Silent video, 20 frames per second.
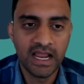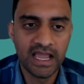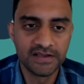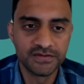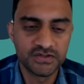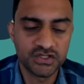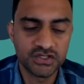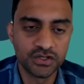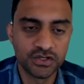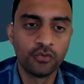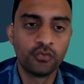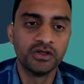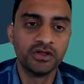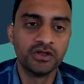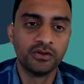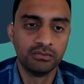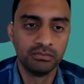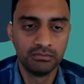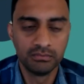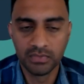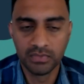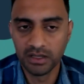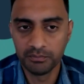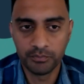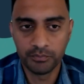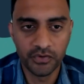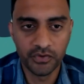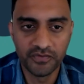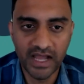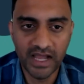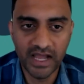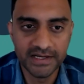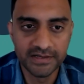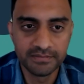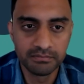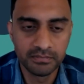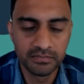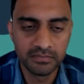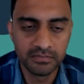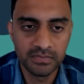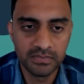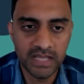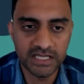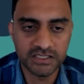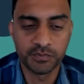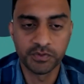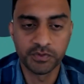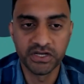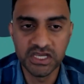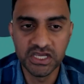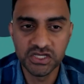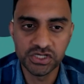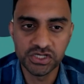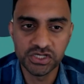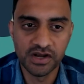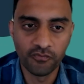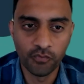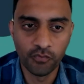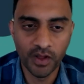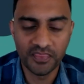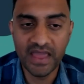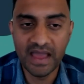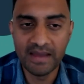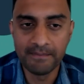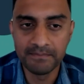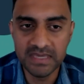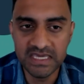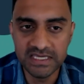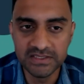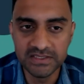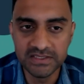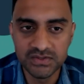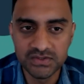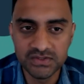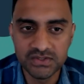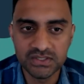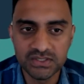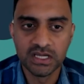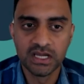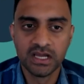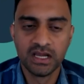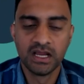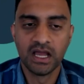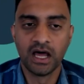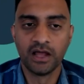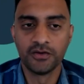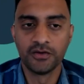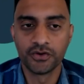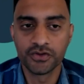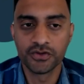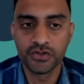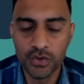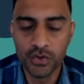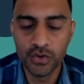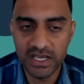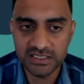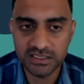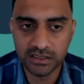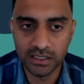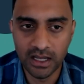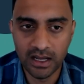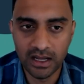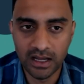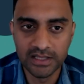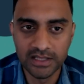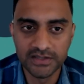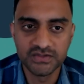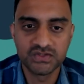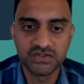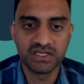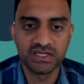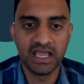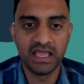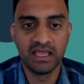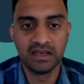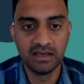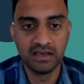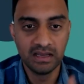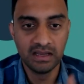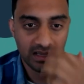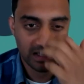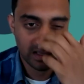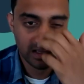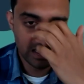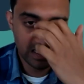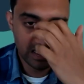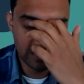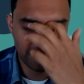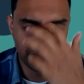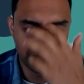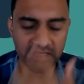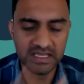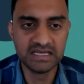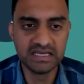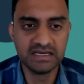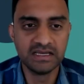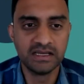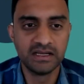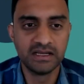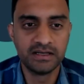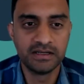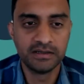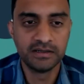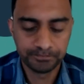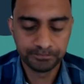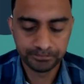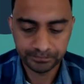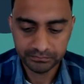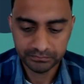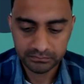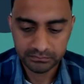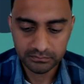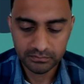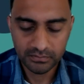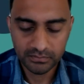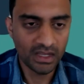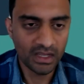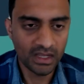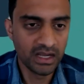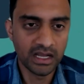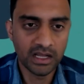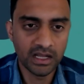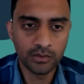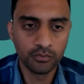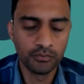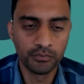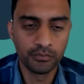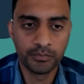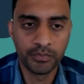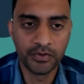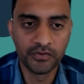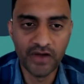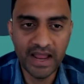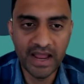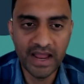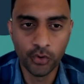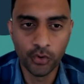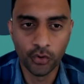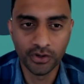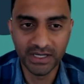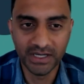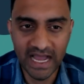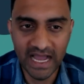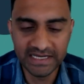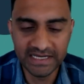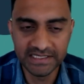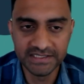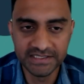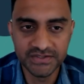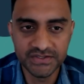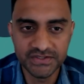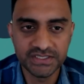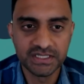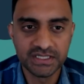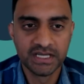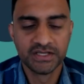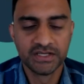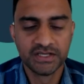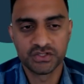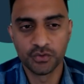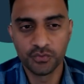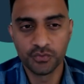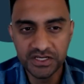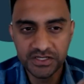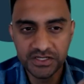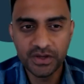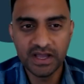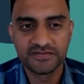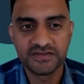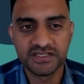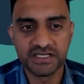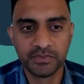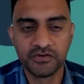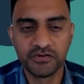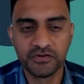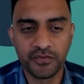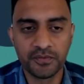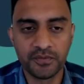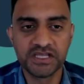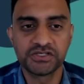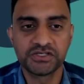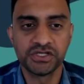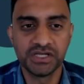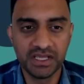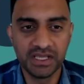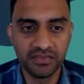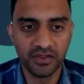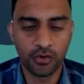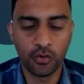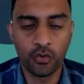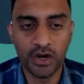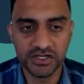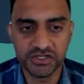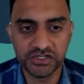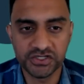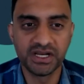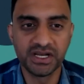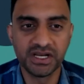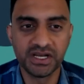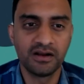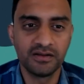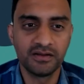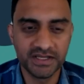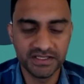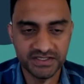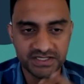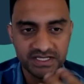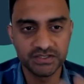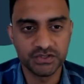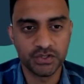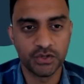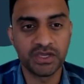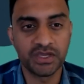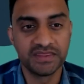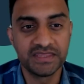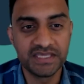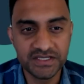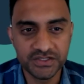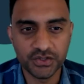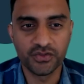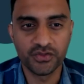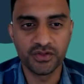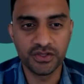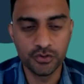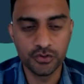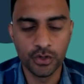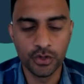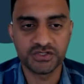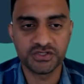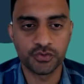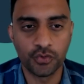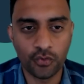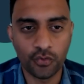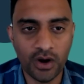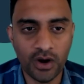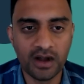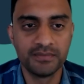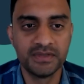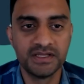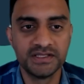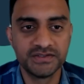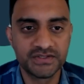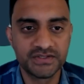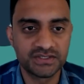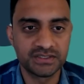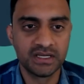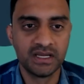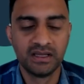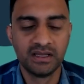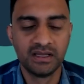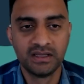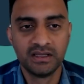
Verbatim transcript: and so we'll um, provide explanation of what that means under U.S. laws, and if needed, uh, provide more guidance. So we do have some information in the questionnaire that says, okay, these are the U.S. requirements.